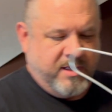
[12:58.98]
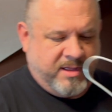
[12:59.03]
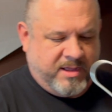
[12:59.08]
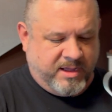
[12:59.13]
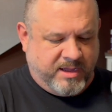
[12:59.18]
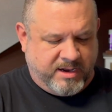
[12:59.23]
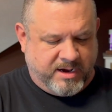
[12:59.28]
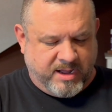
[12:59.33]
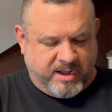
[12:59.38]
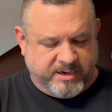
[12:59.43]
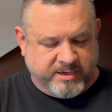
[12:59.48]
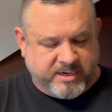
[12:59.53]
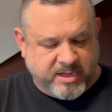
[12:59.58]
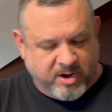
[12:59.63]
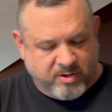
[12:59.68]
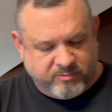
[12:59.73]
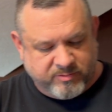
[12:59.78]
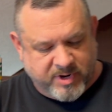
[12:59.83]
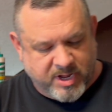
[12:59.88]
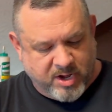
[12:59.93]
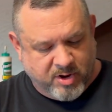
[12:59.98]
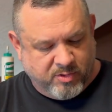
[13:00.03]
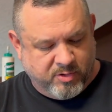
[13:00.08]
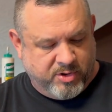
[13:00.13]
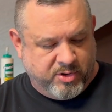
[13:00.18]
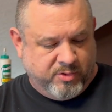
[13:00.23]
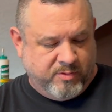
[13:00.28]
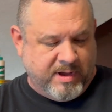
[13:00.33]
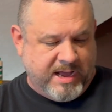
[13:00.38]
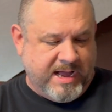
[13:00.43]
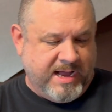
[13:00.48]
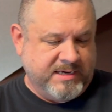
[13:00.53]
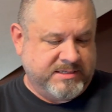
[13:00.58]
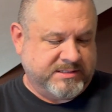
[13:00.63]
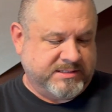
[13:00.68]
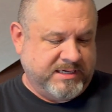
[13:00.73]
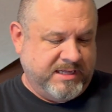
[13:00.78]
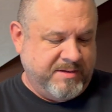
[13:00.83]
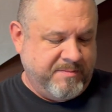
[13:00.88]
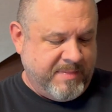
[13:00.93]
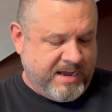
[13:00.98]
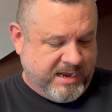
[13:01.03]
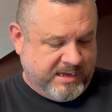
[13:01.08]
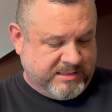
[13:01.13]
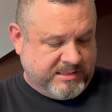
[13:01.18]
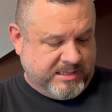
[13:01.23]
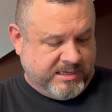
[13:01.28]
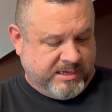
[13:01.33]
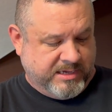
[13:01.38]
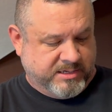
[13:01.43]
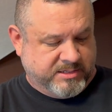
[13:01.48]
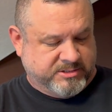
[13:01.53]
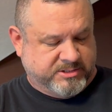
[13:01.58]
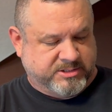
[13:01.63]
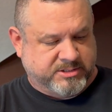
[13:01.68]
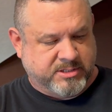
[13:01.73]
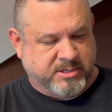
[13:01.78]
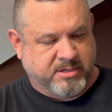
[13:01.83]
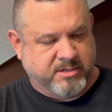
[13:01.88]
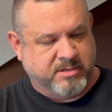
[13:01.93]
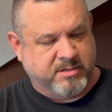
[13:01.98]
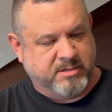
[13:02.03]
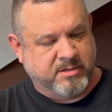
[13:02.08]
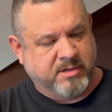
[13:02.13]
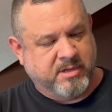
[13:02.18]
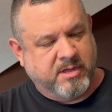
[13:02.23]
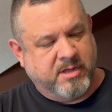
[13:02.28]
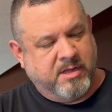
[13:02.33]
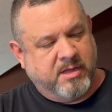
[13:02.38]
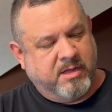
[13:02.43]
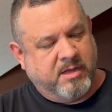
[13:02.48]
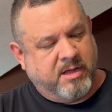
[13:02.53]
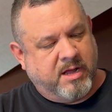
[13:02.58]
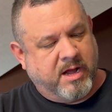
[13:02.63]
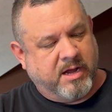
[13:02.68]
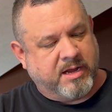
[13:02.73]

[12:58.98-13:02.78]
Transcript: and I don't know who actually made this. I